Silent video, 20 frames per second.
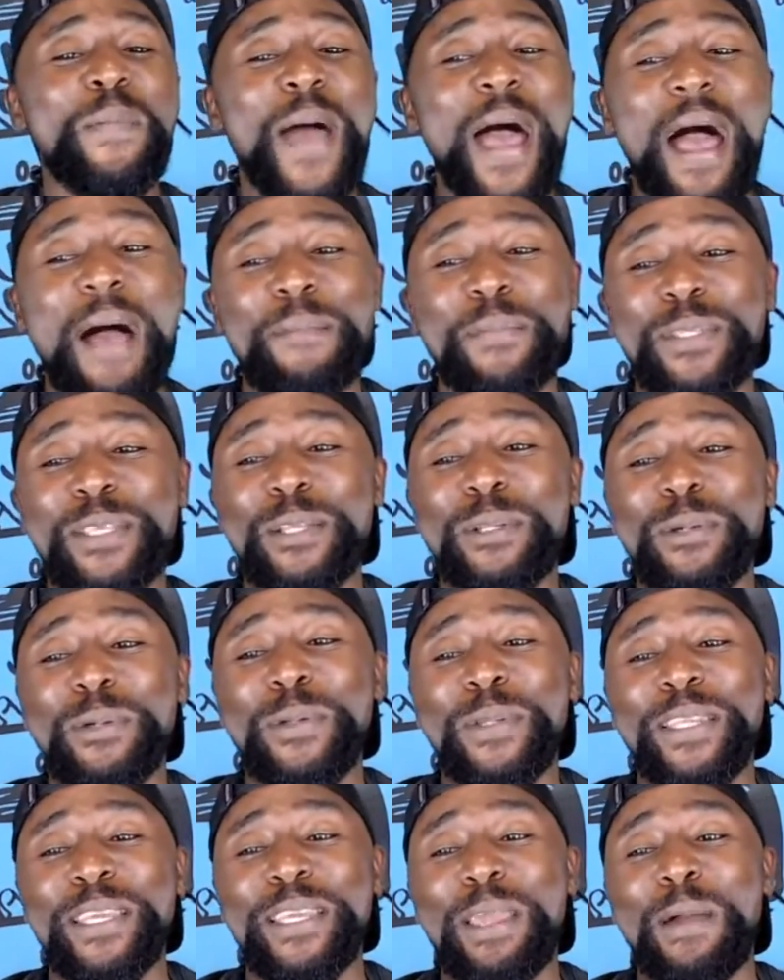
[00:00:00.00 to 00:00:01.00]

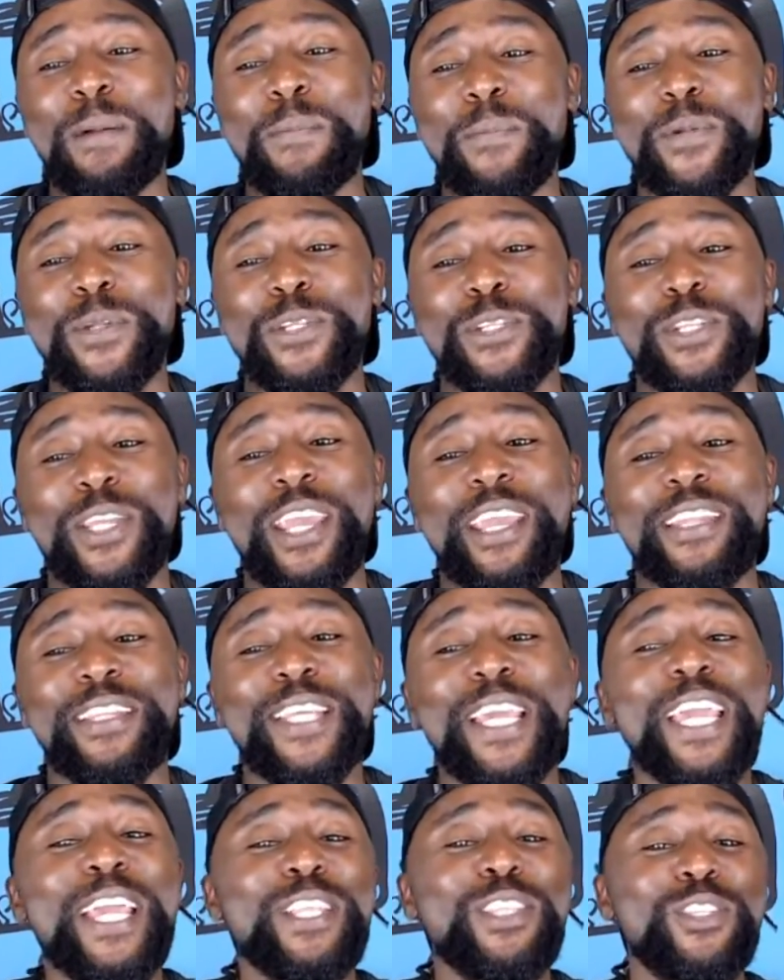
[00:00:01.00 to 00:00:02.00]
Absolutely appreciate
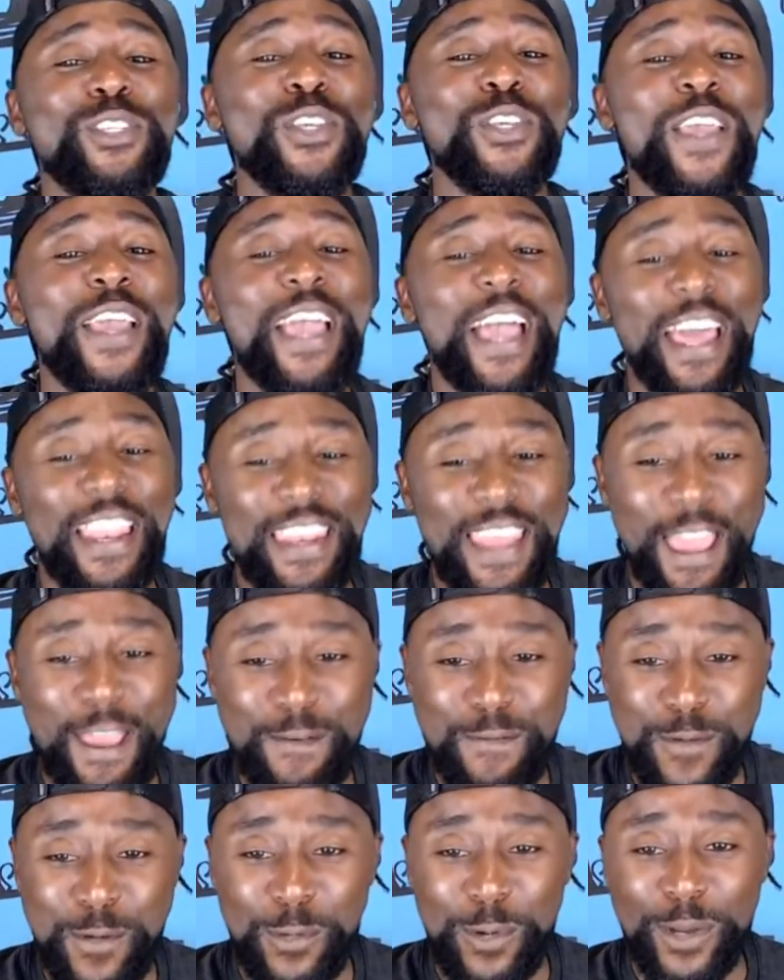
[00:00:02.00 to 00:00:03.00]
each and
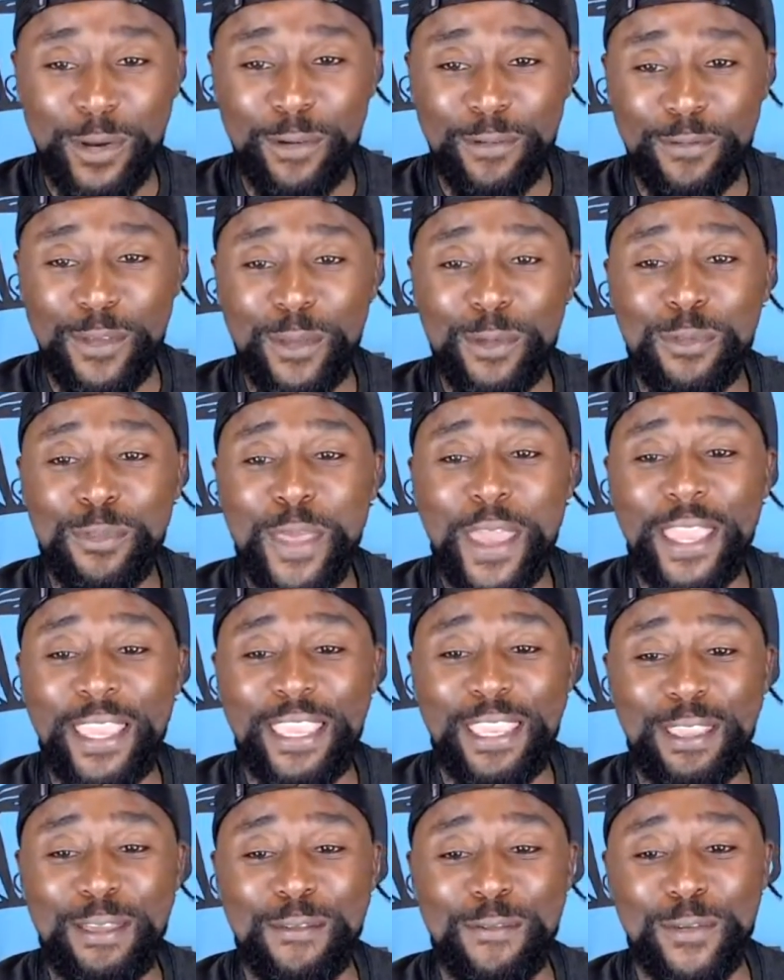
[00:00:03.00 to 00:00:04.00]
every one of you.
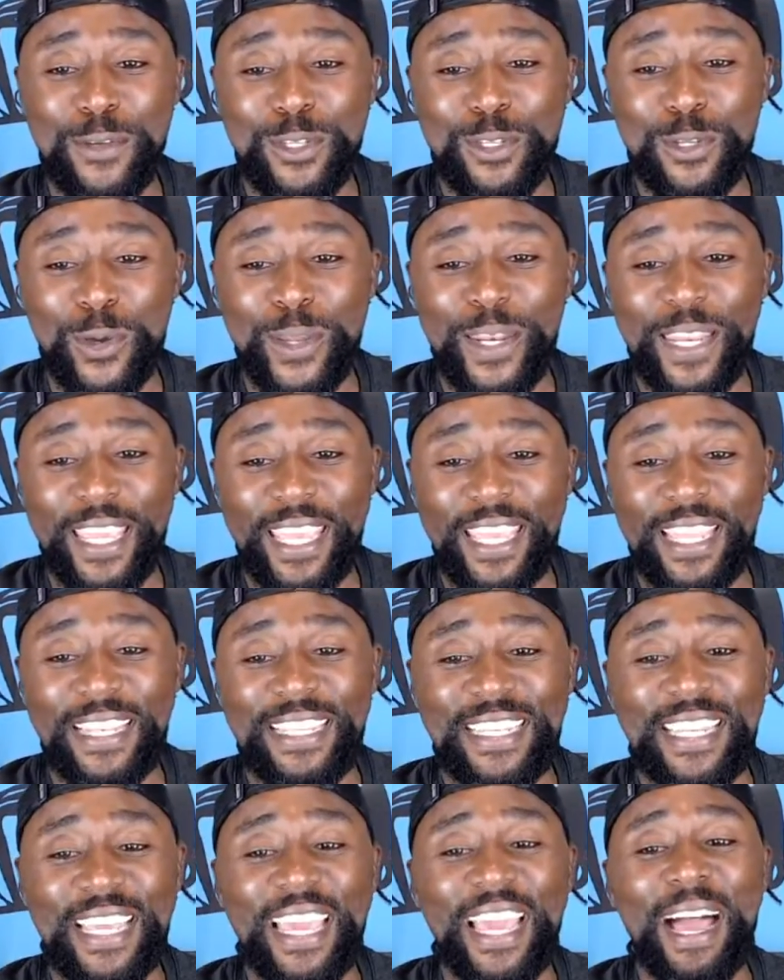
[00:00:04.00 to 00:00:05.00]
Thank you for joining in
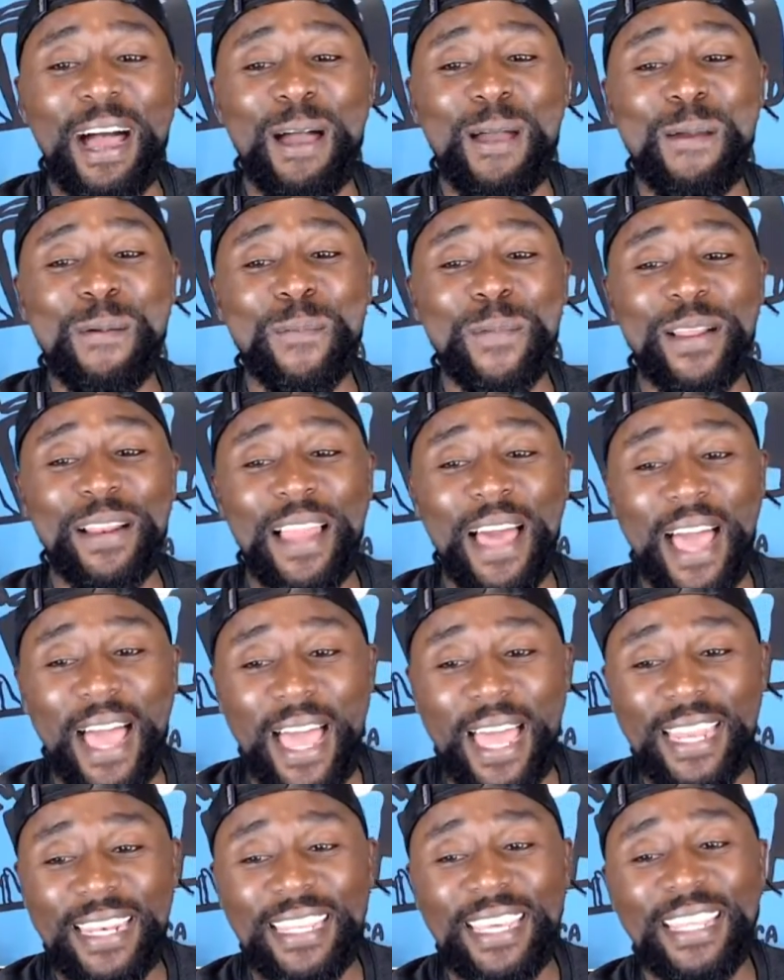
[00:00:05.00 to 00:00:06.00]
today. I am
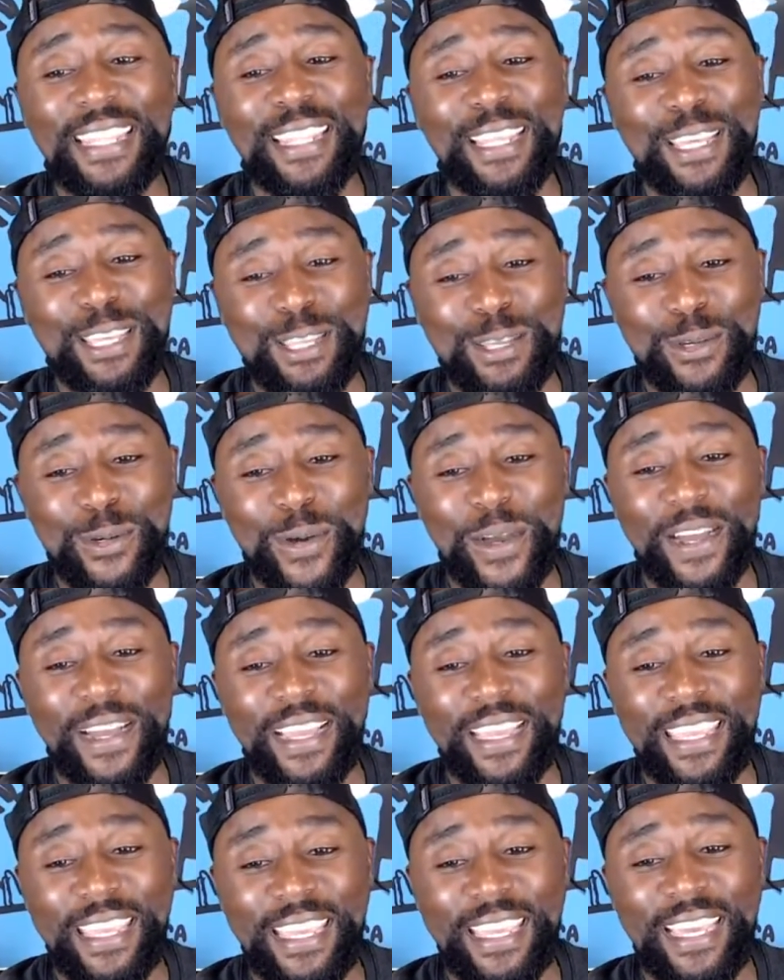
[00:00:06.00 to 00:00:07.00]
glad that you are
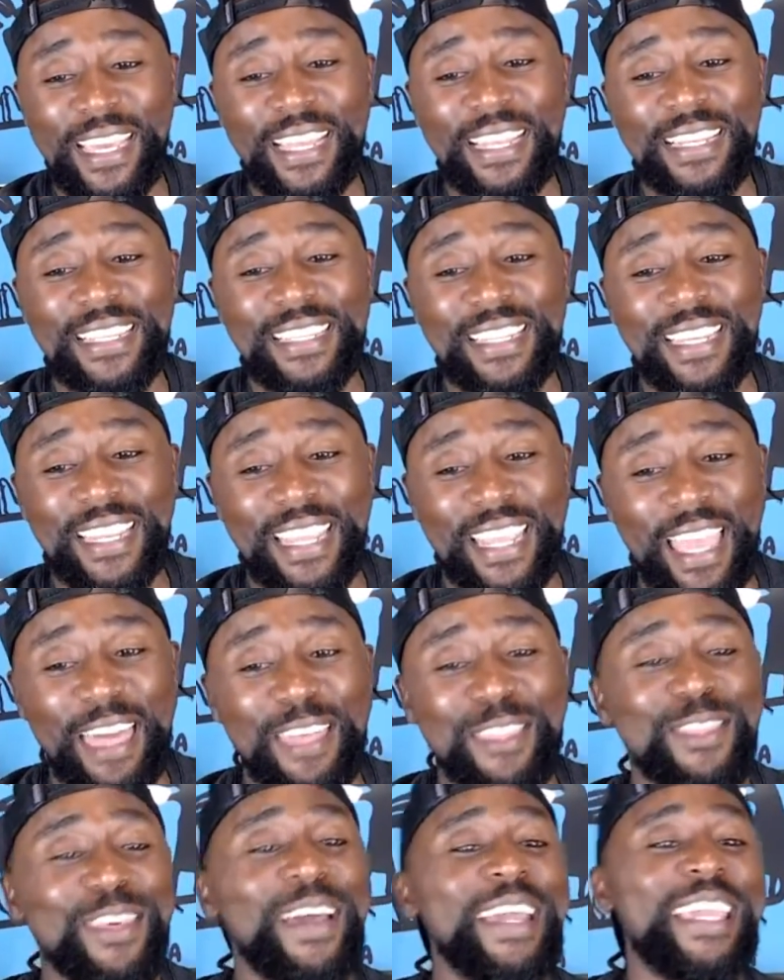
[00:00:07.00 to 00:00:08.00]
here
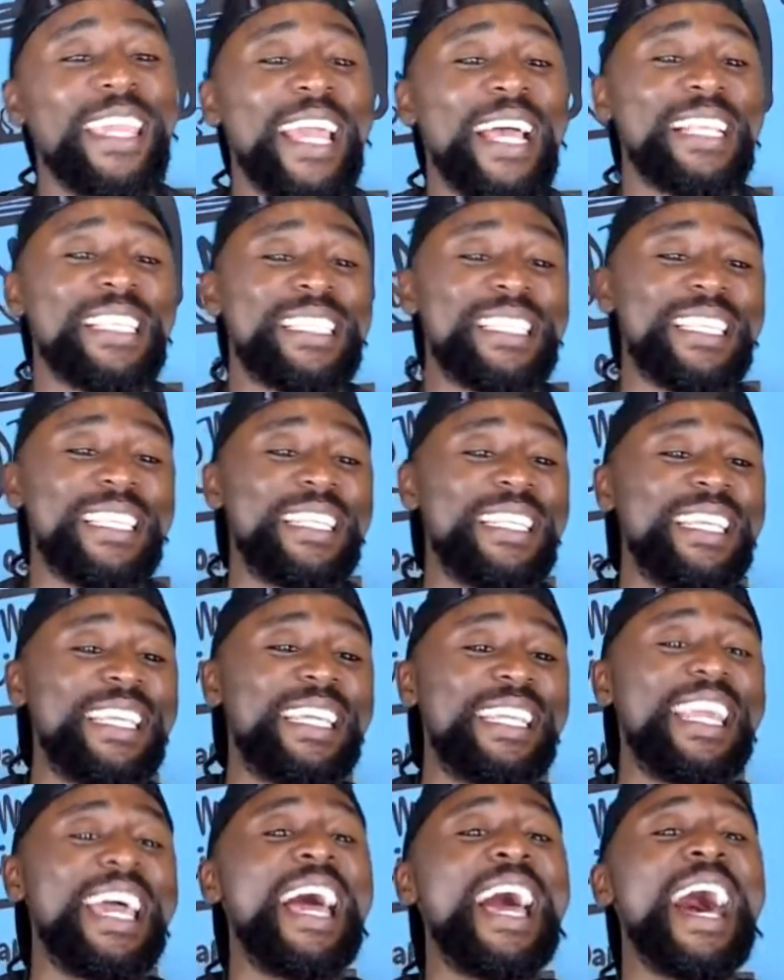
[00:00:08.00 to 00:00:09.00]
together. Yes,
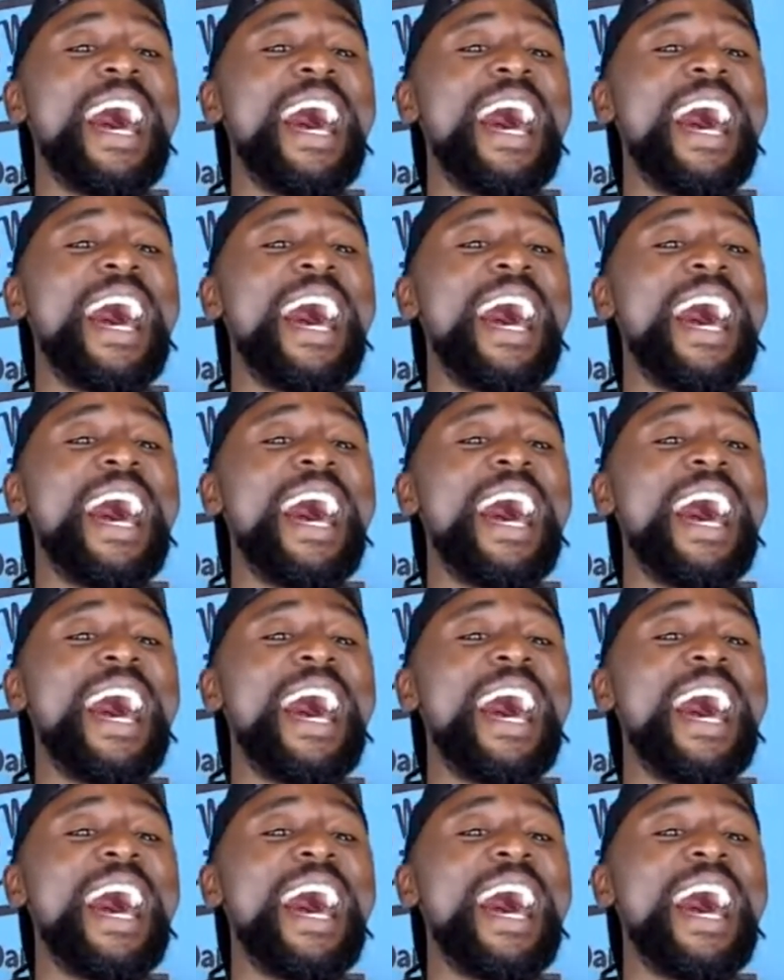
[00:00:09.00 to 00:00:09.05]
indeed.